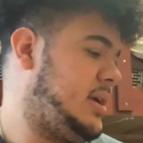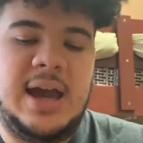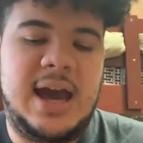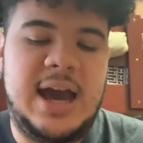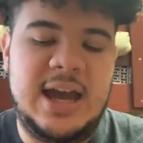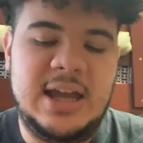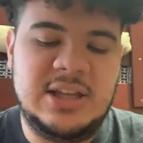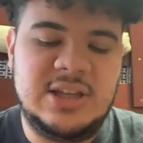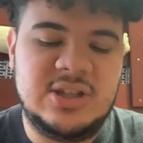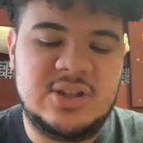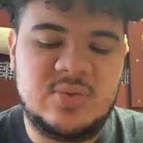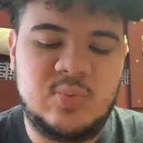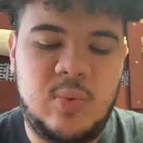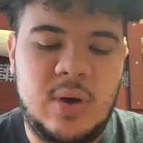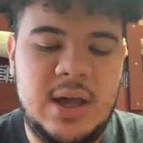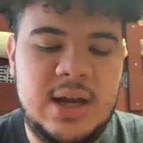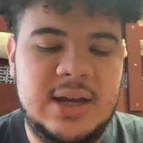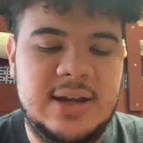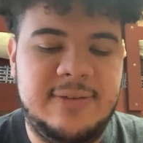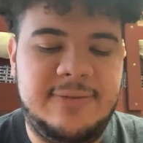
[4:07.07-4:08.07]
I just
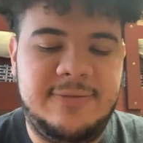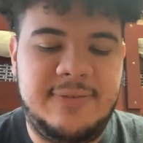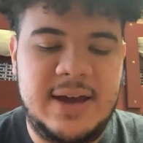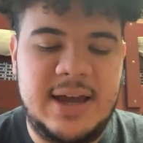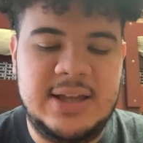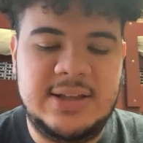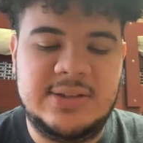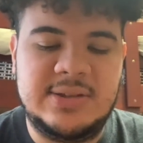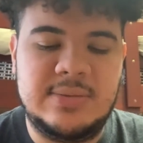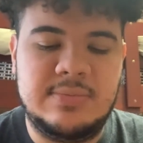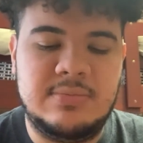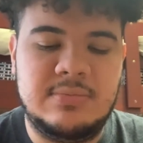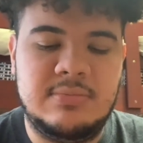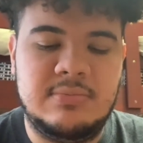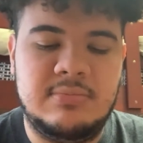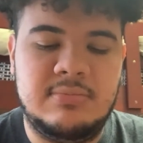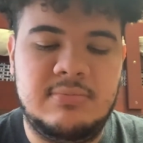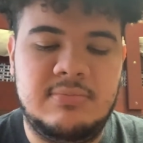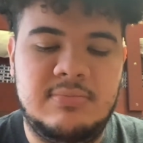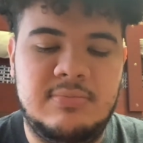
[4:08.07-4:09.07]
wanted to find
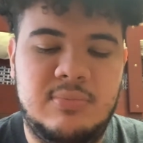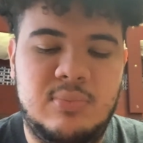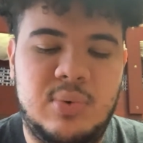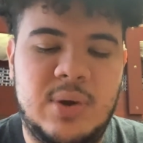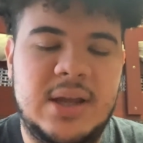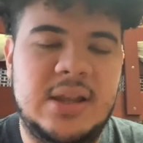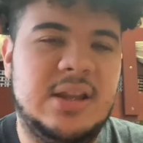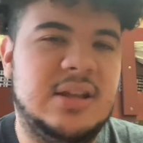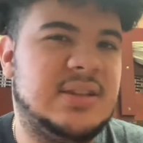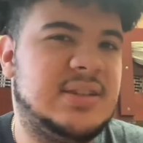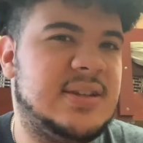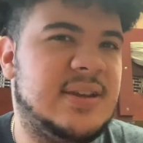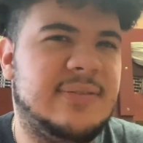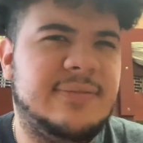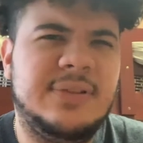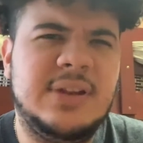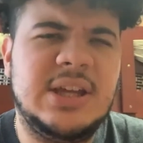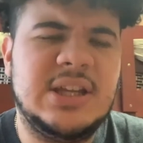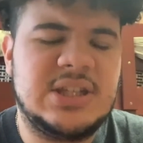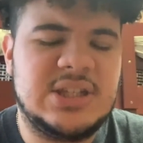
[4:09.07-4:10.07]
some
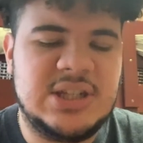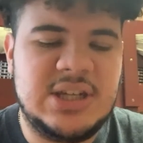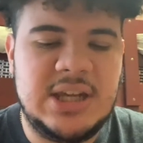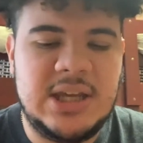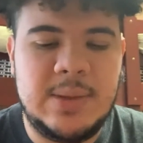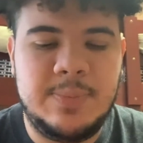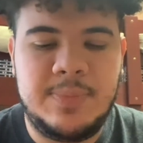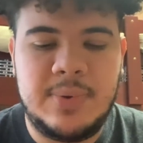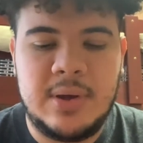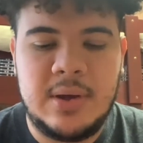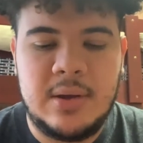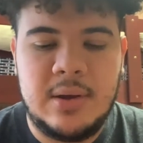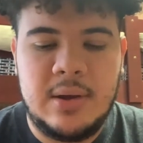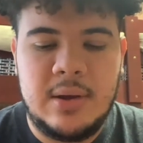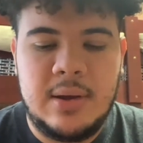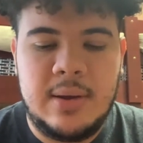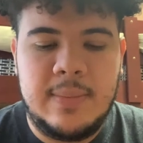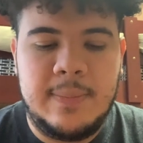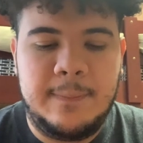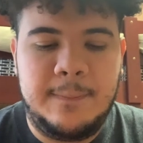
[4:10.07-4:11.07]
relatively cheap
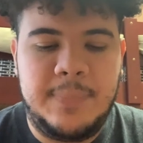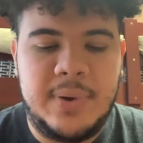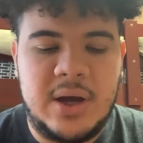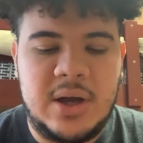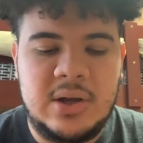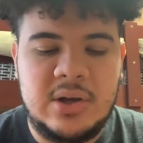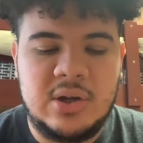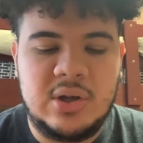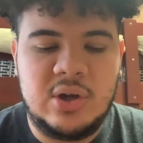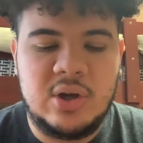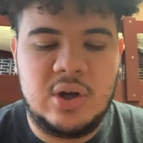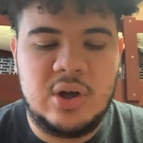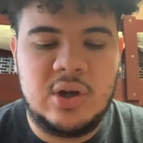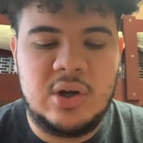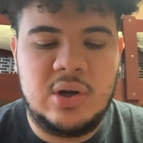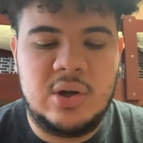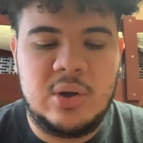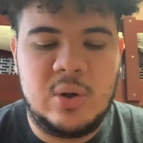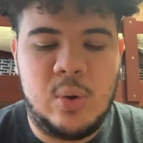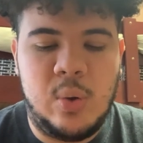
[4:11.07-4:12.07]
but
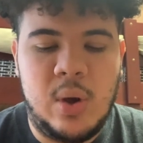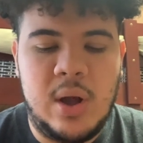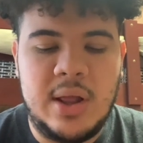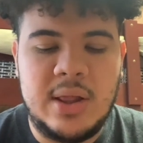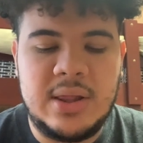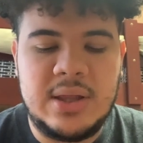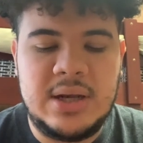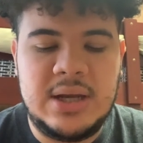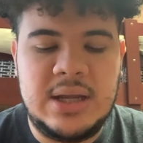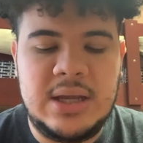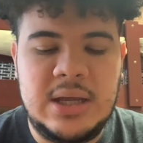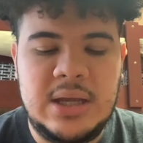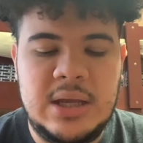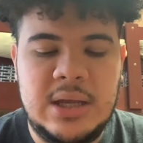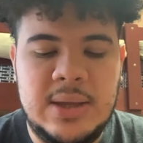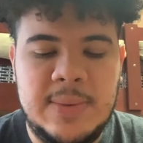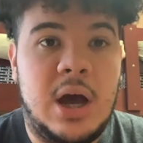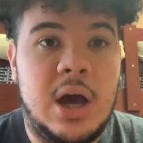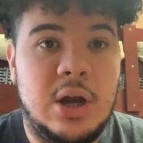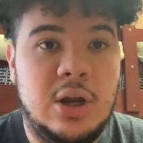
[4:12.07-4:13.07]
good
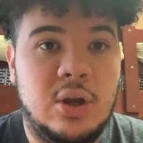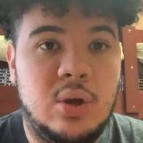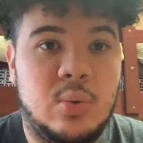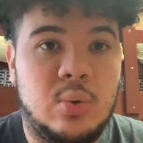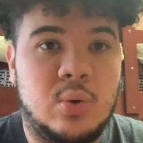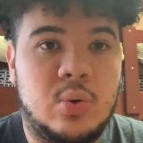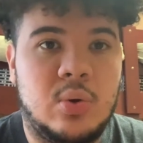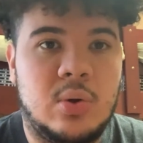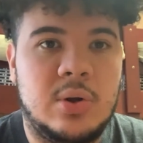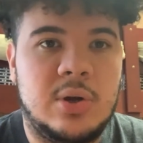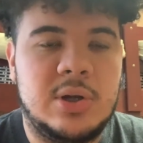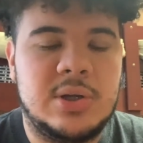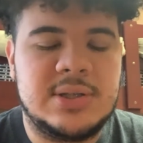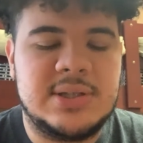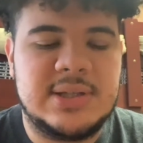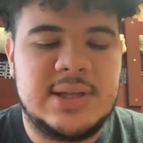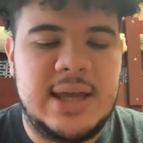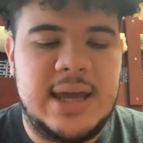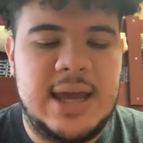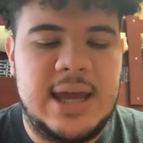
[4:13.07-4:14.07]
quality audio
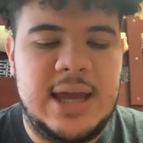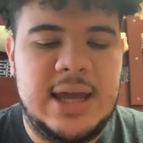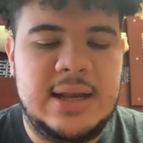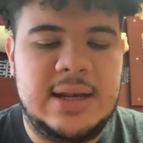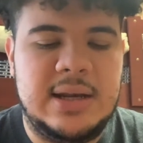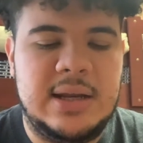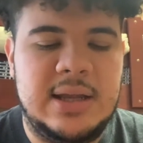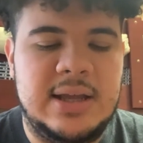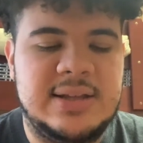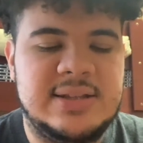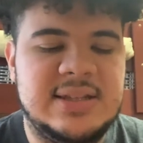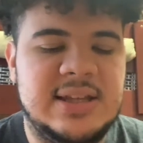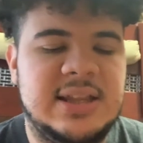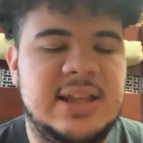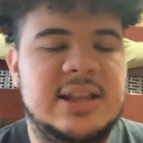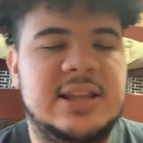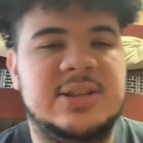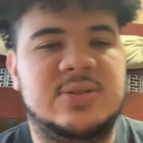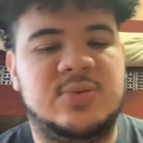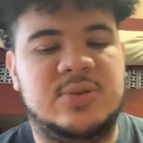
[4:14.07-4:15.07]
recorders, and it said that
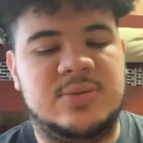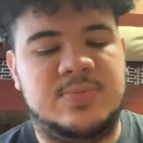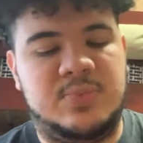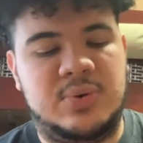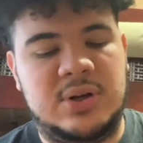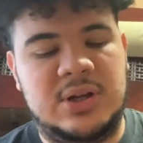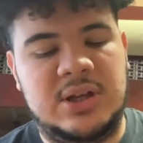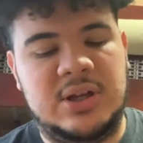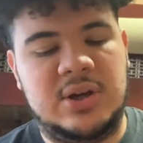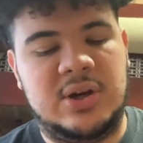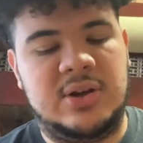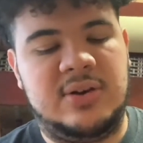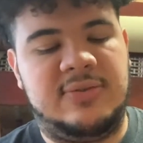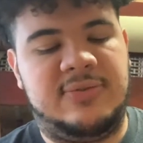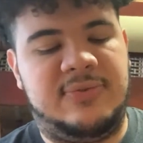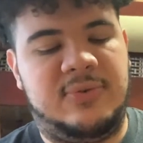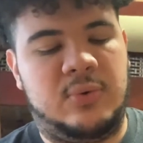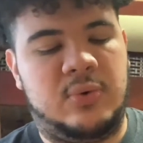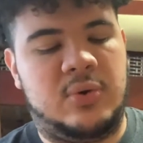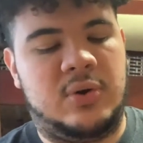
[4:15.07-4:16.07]
this was pretty good
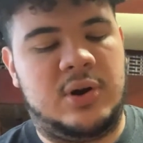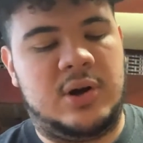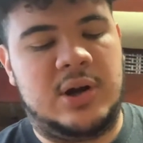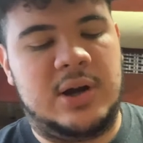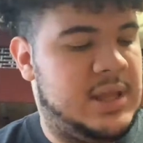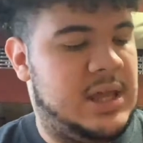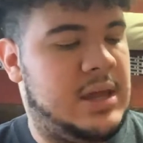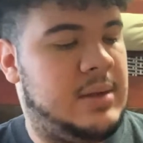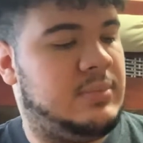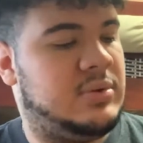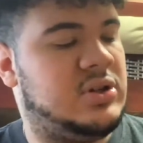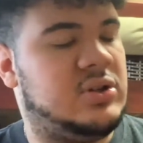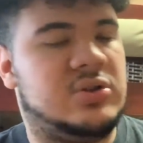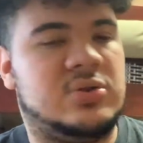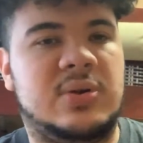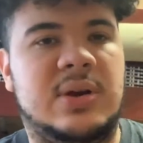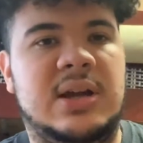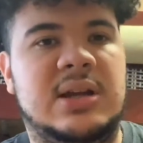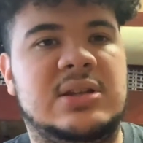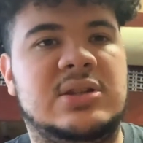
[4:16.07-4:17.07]
for amateurs
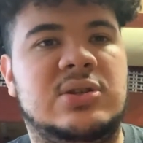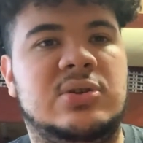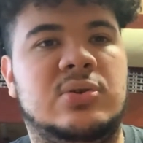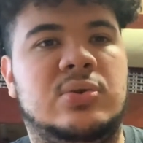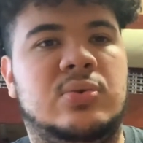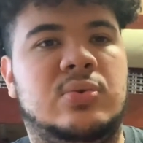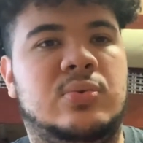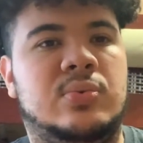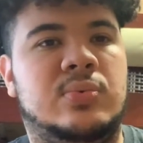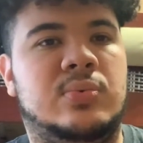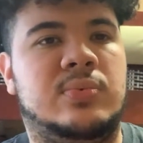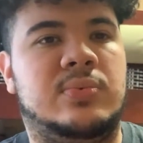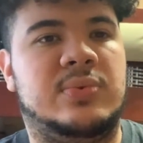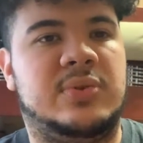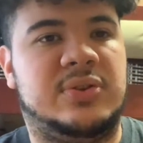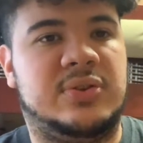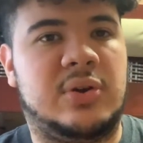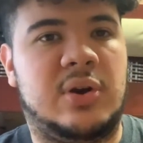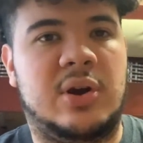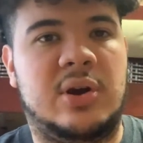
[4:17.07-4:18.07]
trying to
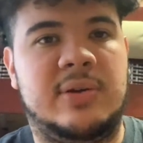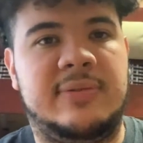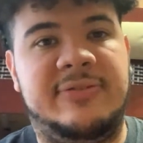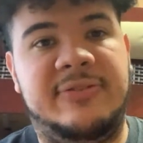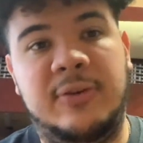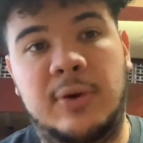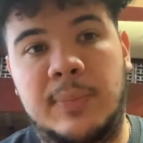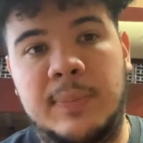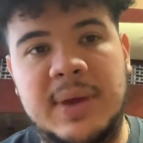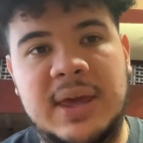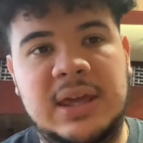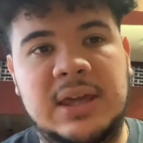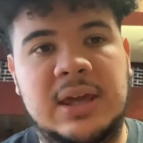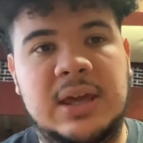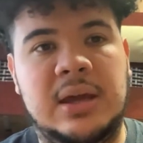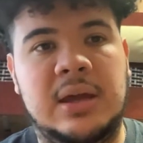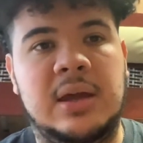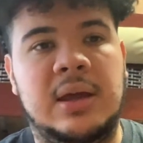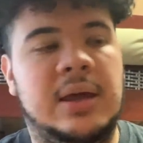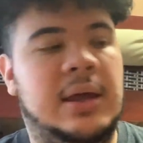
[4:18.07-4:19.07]
start
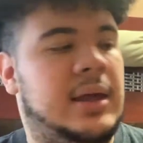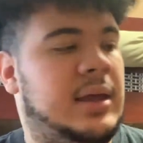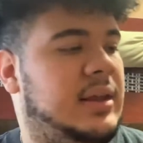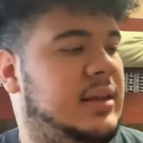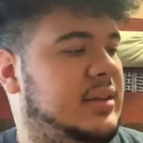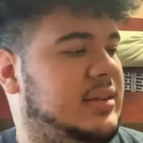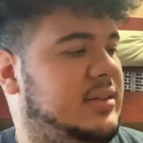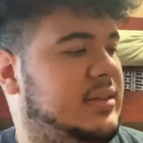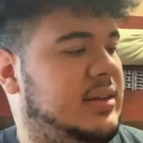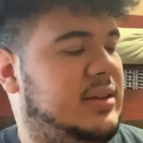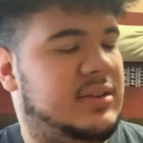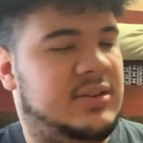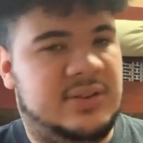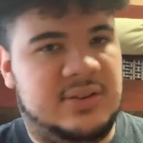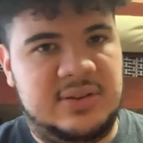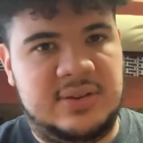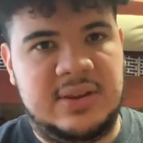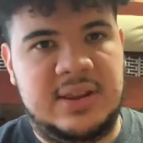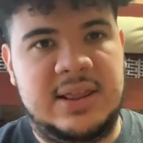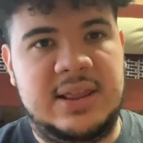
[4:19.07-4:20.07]
filmmaking,
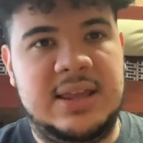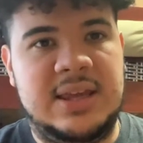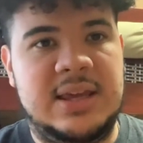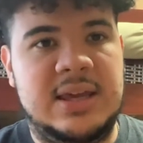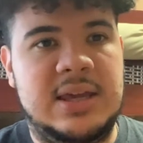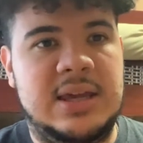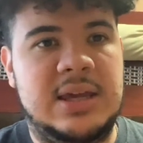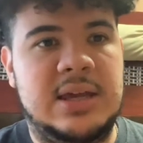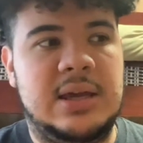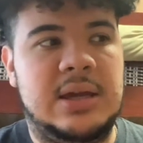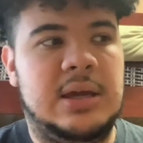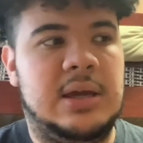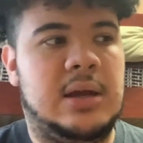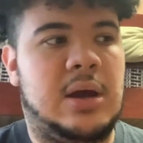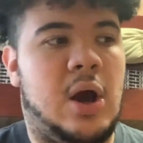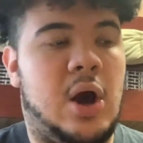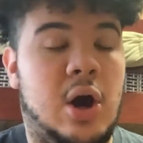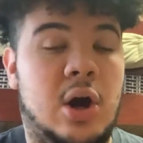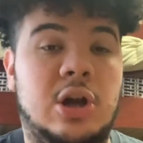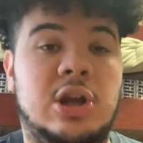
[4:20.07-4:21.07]
since the
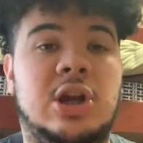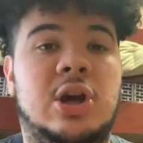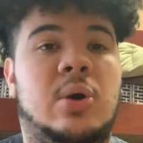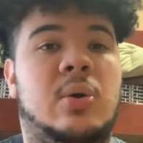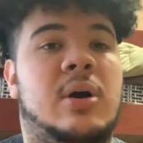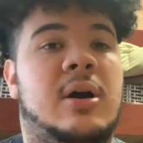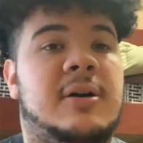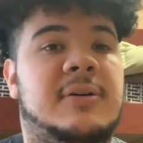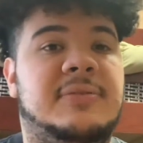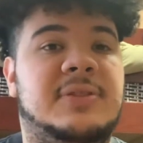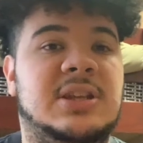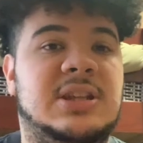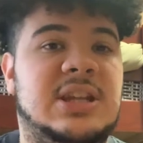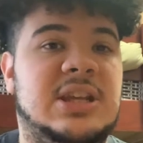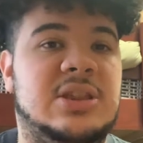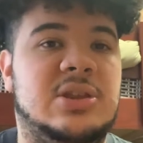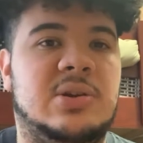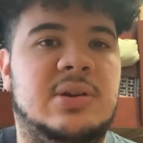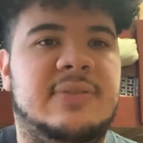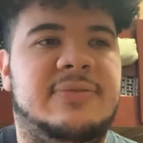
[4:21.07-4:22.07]
audio of the
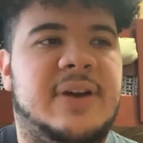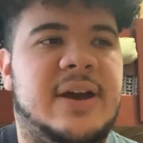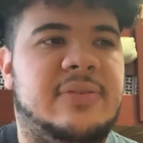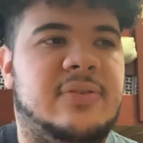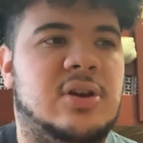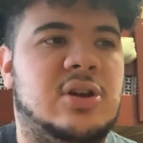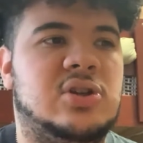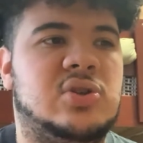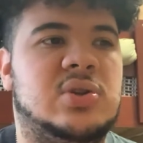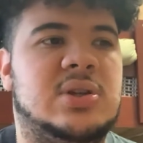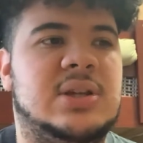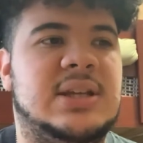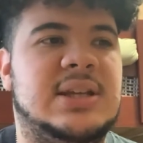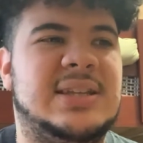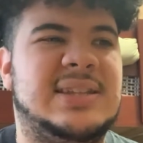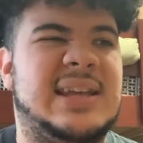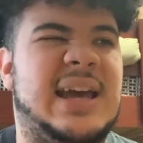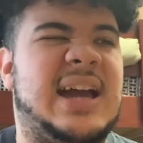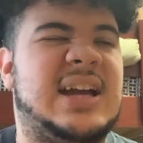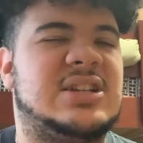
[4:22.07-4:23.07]
D3500
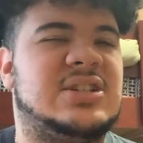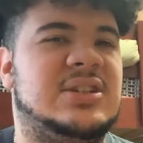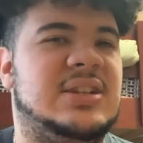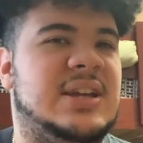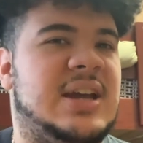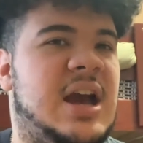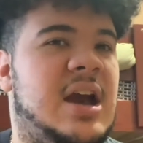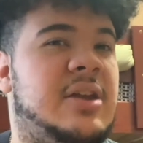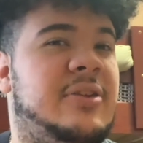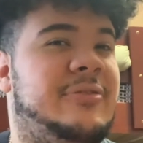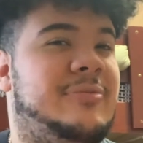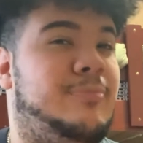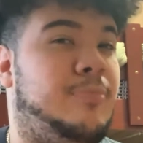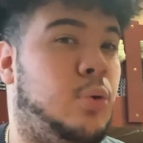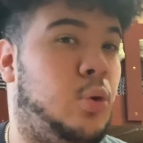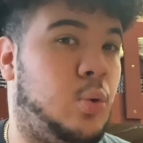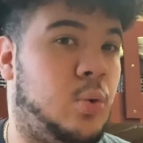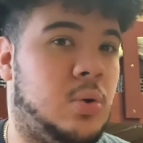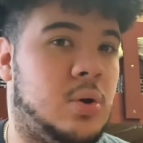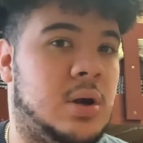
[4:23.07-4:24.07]
is actually kind of
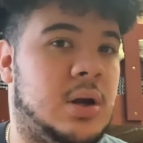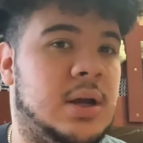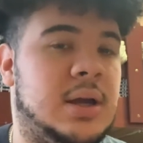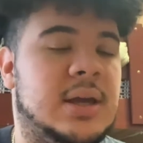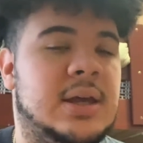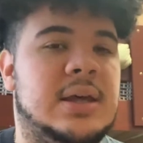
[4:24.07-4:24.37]
poor.